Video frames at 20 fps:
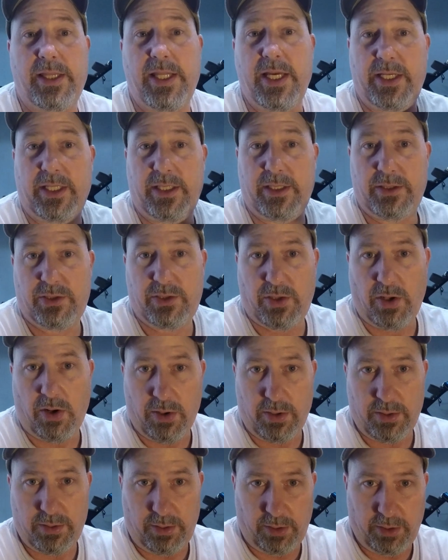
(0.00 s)
then start
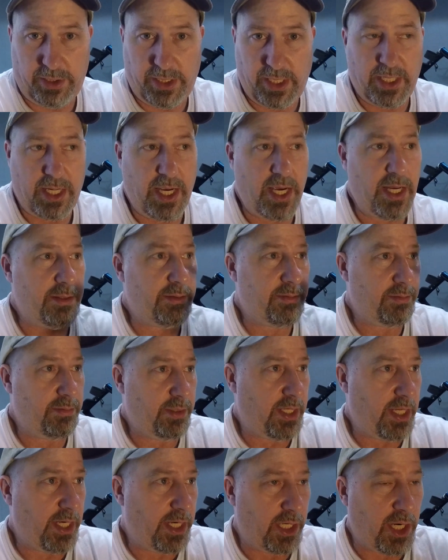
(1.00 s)
looking at
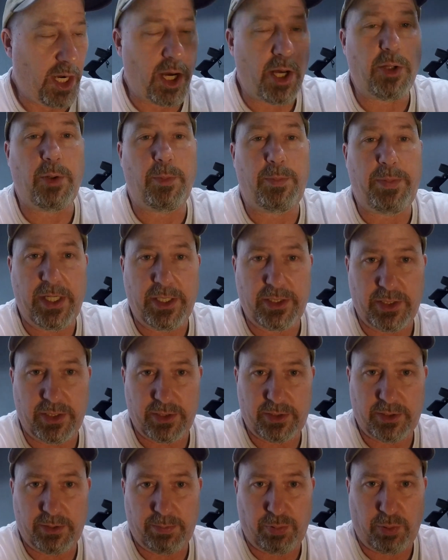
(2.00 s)
getting other
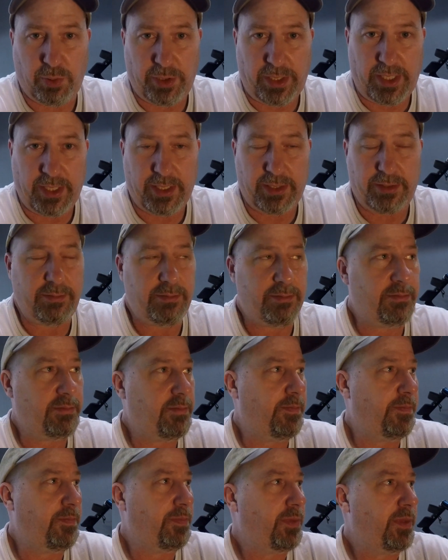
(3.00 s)
pieces put in
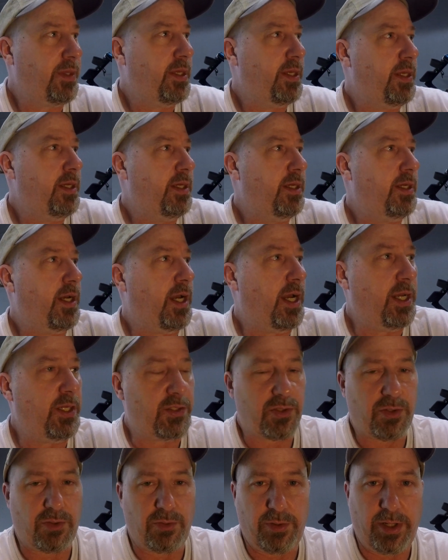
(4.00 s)
and
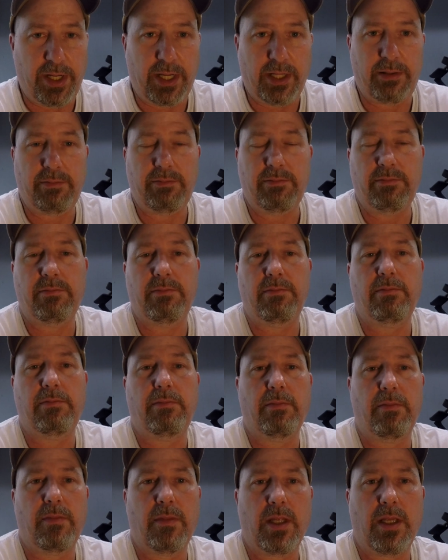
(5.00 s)
screwed in,
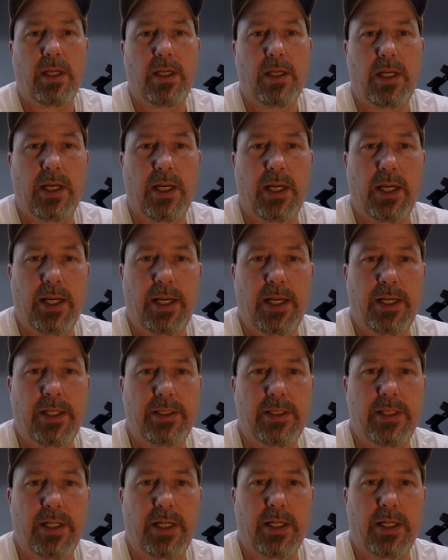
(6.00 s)
and